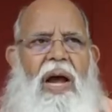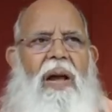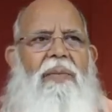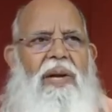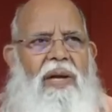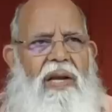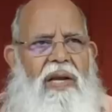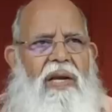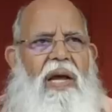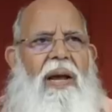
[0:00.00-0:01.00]
I am
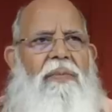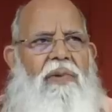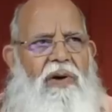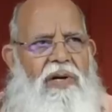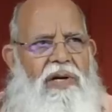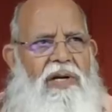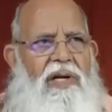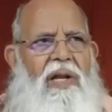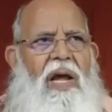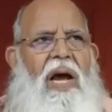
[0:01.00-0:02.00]
Indian, I am not
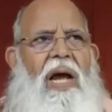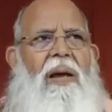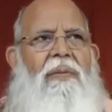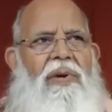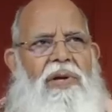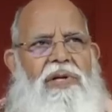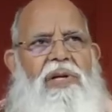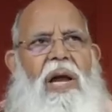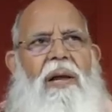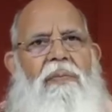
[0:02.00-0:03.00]
Indian, I am rich,
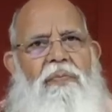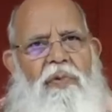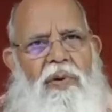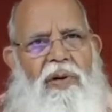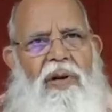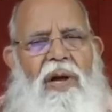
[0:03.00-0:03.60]
I am poor,